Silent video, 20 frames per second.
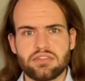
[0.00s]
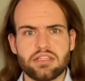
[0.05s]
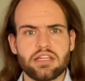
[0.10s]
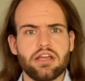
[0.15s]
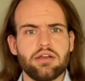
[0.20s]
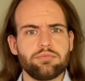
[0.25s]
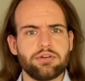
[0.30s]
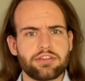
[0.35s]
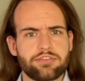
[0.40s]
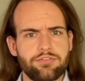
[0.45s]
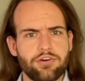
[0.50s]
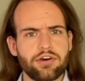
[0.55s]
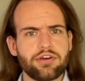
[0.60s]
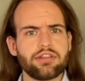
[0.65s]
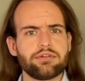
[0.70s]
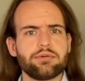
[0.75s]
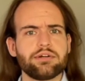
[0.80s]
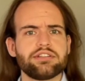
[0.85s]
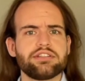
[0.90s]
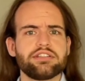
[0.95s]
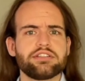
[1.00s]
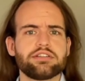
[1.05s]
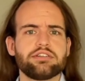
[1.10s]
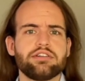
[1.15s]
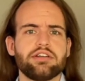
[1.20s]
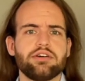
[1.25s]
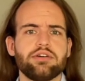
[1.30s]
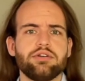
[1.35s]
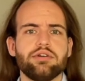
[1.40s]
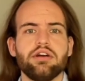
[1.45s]
We further wanted to
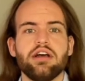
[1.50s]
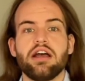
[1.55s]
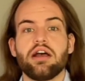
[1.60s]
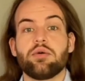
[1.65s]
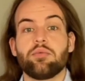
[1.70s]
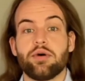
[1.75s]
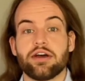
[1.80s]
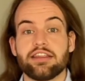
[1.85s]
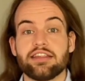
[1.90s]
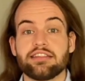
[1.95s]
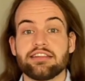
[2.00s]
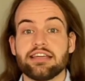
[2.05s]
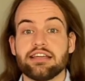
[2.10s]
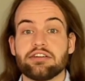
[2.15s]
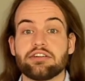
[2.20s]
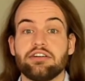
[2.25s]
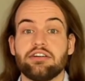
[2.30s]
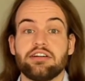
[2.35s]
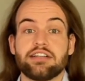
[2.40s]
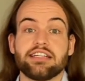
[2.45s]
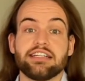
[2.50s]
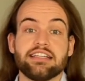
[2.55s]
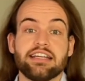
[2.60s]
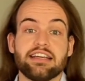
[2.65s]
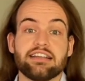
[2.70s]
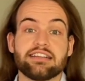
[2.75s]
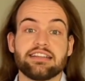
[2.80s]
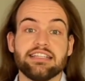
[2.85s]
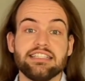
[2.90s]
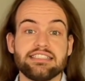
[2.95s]
know whether they
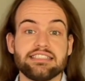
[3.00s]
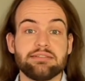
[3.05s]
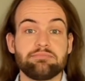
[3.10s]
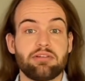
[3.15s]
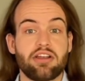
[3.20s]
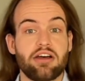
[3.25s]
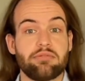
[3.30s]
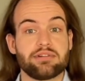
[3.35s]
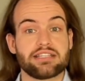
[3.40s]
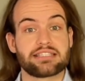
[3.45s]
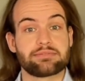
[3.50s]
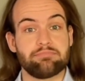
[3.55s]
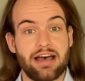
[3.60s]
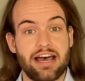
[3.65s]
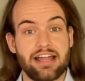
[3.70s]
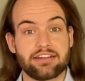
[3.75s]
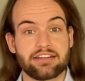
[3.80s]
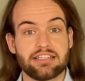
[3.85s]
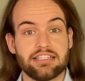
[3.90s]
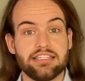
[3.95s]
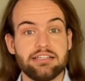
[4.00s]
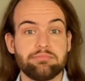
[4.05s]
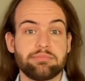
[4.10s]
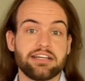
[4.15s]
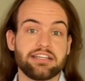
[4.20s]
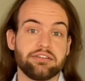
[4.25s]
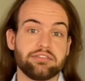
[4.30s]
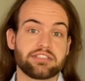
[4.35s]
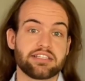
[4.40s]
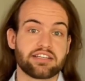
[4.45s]
coordinate these deployments manually by
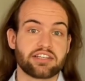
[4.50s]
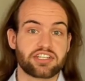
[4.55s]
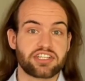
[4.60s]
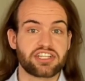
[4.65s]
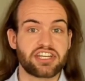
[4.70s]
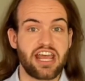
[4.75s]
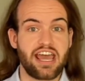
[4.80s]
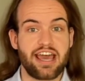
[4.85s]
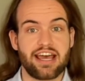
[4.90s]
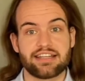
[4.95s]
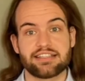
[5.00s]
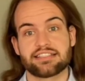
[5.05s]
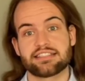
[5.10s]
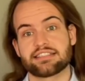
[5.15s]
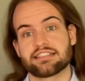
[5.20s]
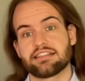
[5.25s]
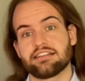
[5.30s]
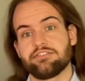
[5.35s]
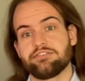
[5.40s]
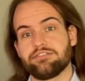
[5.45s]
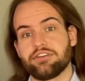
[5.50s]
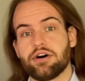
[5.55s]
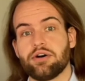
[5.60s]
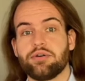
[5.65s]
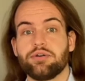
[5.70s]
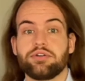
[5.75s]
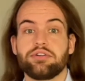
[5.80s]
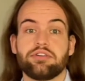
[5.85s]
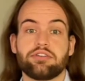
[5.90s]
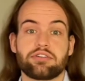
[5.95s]
using chats,
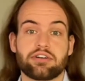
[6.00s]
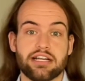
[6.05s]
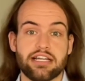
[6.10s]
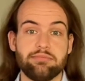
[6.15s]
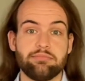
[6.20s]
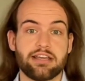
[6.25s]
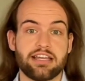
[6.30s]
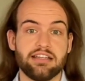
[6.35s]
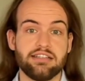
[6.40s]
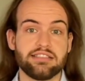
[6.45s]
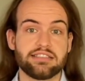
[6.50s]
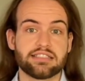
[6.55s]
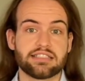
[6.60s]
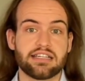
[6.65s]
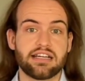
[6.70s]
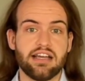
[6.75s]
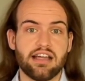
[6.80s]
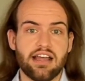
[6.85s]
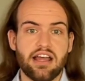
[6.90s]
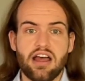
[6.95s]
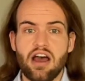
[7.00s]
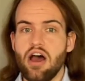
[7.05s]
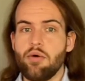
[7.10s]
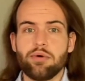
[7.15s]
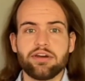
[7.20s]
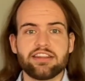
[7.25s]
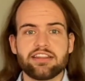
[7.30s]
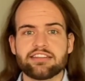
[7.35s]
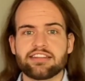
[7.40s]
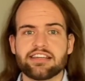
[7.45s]
phone or emails, or
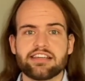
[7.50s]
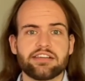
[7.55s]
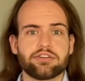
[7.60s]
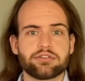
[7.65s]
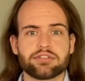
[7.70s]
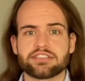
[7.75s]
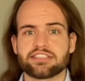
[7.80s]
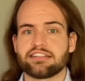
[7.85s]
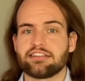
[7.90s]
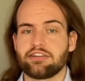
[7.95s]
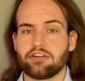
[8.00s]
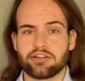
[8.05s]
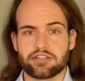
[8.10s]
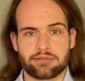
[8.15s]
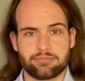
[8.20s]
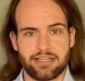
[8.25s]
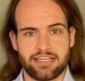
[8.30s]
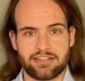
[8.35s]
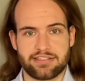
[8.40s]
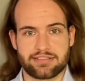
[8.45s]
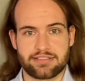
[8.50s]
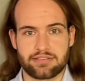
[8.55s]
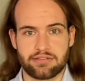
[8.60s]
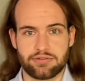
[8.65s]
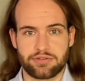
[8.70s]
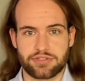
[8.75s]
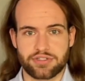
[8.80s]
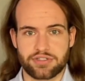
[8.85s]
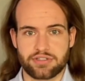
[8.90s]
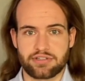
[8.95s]
whether they use an automated
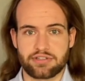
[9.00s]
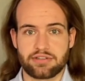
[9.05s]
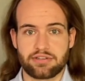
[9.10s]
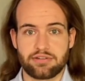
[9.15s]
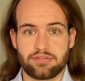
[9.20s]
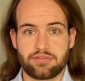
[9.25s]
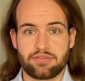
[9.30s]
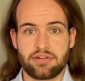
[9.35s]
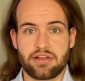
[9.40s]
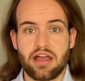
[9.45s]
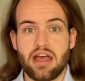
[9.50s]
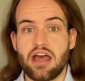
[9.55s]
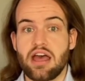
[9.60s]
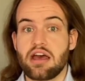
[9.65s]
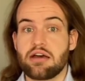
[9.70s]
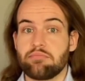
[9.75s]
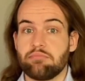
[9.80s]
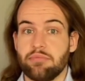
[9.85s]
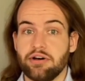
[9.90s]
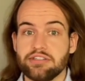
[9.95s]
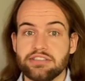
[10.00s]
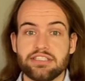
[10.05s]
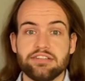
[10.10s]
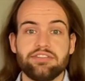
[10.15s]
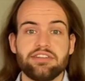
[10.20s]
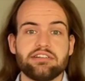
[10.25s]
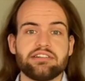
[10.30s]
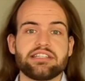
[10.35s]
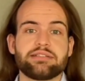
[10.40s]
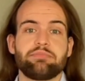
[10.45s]
solution. Most of the
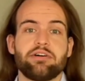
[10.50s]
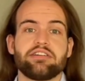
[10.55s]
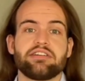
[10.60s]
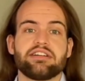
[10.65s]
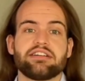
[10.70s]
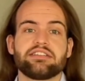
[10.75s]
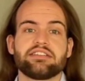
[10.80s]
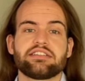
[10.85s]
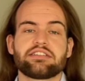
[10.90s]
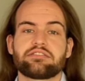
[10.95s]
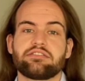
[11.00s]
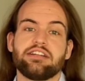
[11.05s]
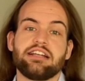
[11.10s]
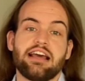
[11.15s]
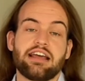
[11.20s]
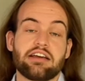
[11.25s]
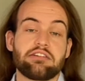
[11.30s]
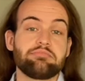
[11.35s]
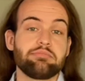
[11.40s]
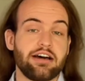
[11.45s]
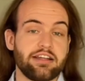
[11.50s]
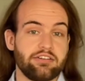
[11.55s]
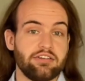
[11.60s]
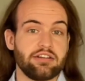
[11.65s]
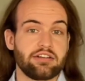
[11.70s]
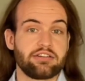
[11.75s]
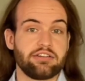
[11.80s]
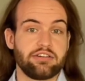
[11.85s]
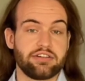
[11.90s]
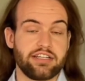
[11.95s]
respondents rely on manual
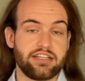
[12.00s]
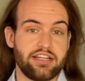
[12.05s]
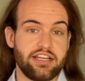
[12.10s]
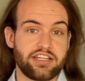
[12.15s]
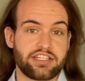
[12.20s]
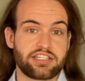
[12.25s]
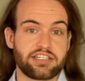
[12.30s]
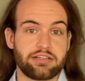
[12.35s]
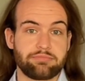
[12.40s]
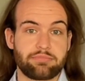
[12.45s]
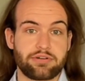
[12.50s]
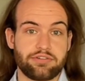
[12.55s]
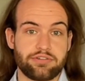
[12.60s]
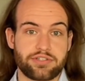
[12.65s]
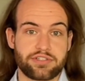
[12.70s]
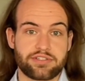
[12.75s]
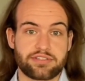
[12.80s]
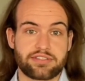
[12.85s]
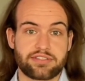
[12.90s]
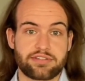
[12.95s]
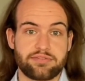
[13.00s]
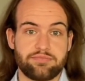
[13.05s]
coordination approaches.